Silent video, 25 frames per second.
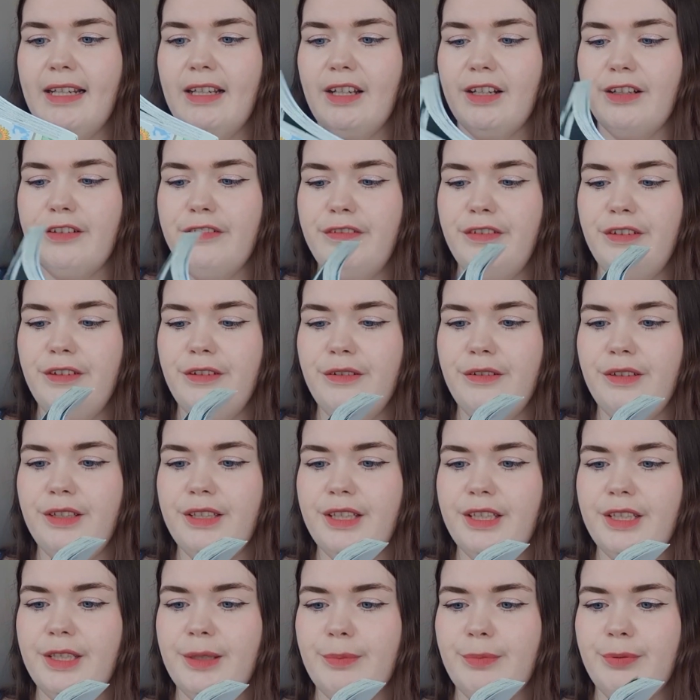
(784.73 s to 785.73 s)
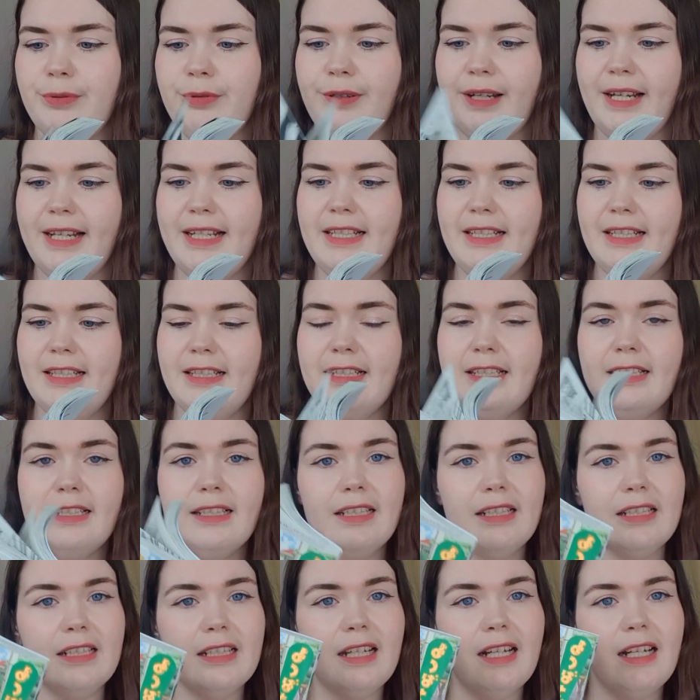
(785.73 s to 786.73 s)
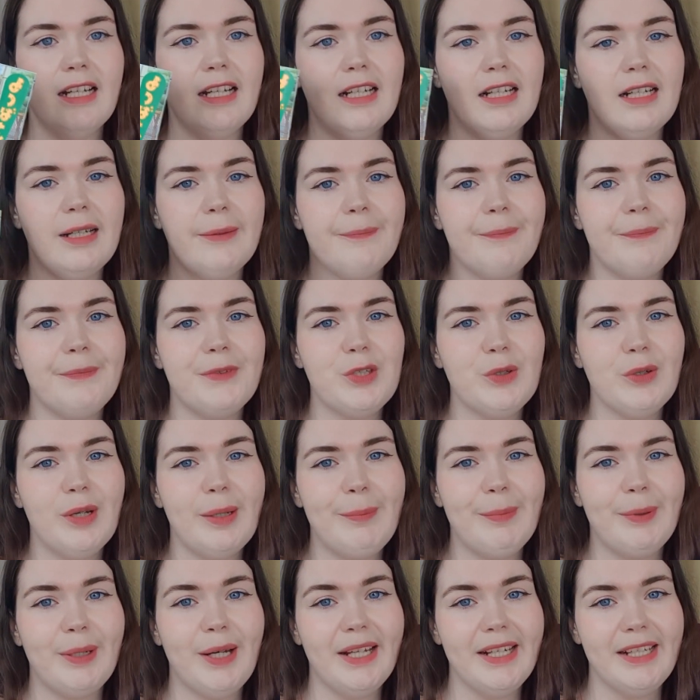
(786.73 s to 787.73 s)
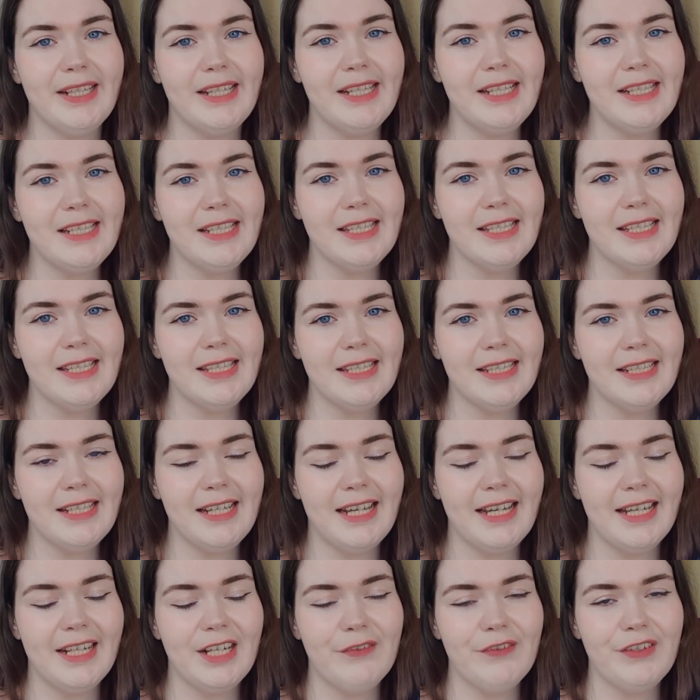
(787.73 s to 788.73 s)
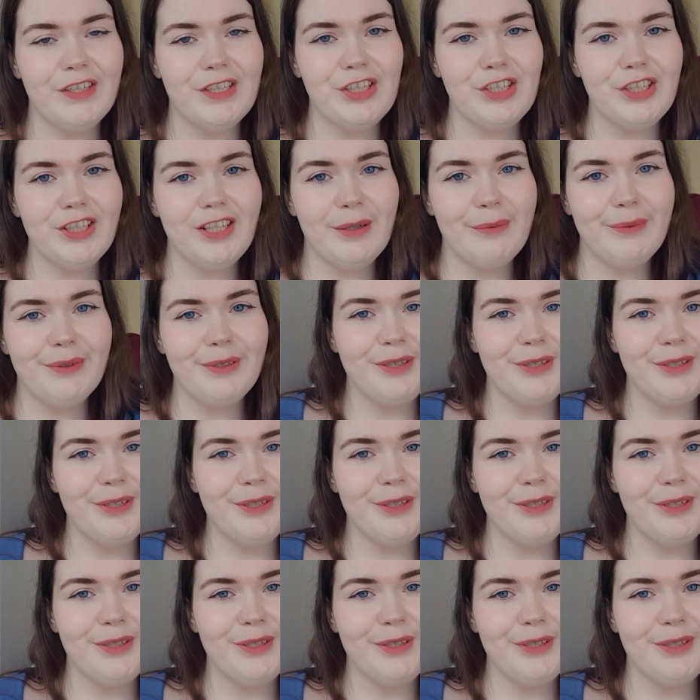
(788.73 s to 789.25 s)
got it for a really good price, so I bought it, and eventually I will